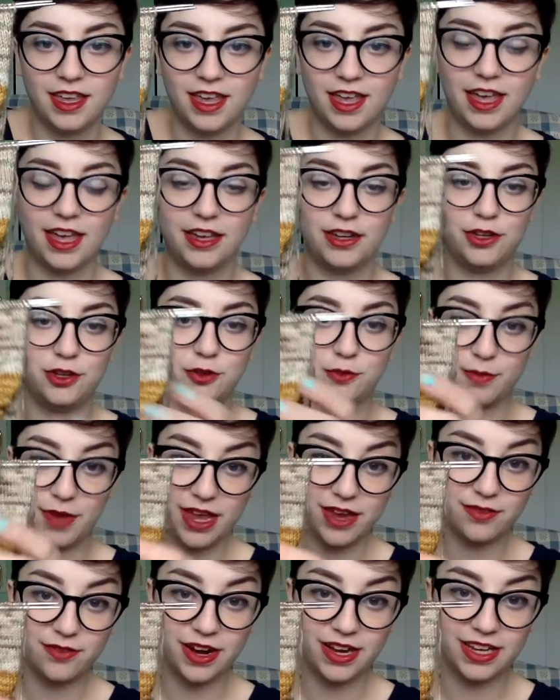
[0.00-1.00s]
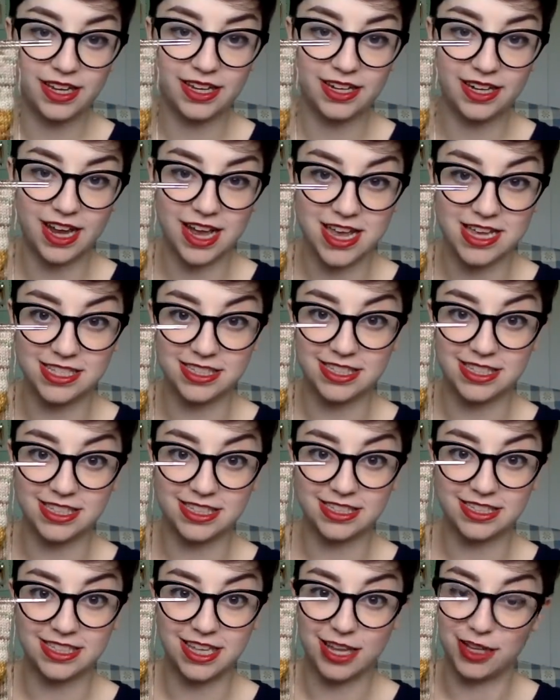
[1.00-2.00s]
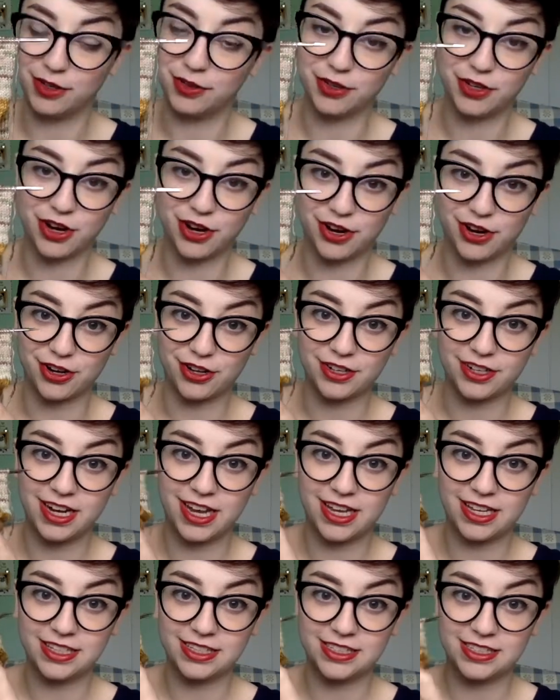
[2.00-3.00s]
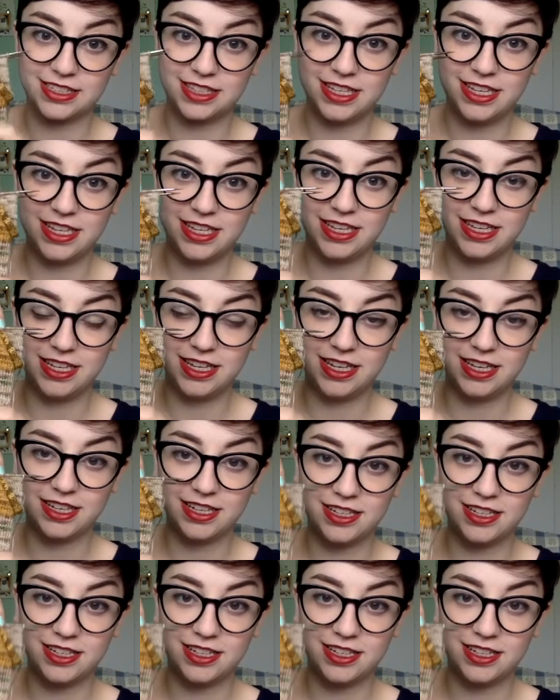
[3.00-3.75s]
And you may recognize this yellow yarn as the